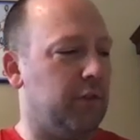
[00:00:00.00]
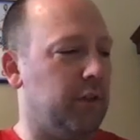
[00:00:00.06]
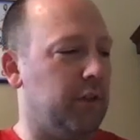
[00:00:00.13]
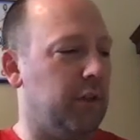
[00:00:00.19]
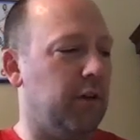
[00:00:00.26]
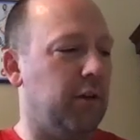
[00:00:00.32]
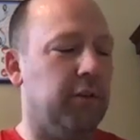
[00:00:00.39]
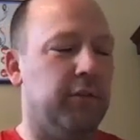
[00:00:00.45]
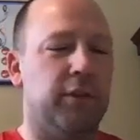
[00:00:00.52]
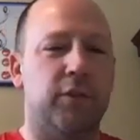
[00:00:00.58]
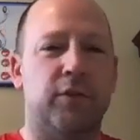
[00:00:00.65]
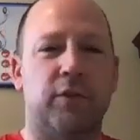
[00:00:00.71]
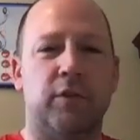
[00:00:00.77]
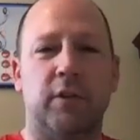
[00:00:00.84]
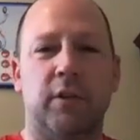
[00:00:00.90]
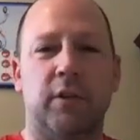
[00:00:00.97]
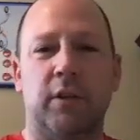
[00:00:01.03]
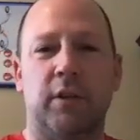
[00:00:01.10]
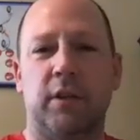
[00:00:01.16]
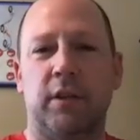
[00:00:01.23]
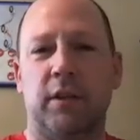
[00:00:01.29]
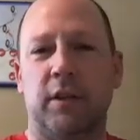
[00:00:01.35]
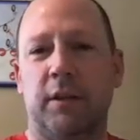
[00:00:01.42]
and all of us
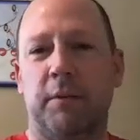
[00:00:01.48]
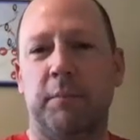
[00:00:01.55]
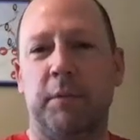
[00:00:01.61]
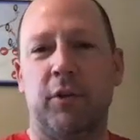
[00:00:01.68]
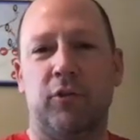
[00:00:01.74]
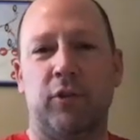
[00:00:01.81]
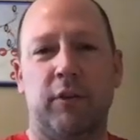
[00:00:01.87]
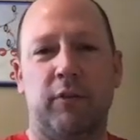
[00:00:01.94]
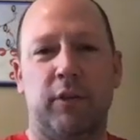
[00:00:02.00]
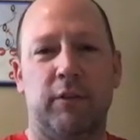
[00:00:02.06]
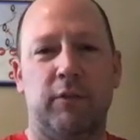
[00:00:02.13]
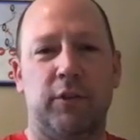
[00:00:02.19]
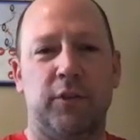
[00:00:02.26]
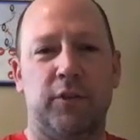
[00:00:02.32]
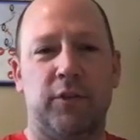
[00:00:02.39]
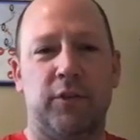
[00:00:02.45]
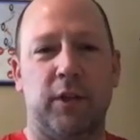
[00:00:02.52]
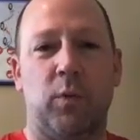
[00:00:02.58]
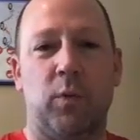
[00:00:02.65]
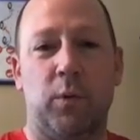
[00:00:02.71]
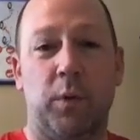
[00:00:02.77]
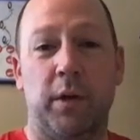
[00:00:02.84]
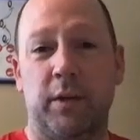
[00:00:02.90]
at an administrative level is saying,
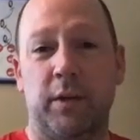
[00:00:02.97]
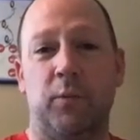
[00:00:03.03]
well,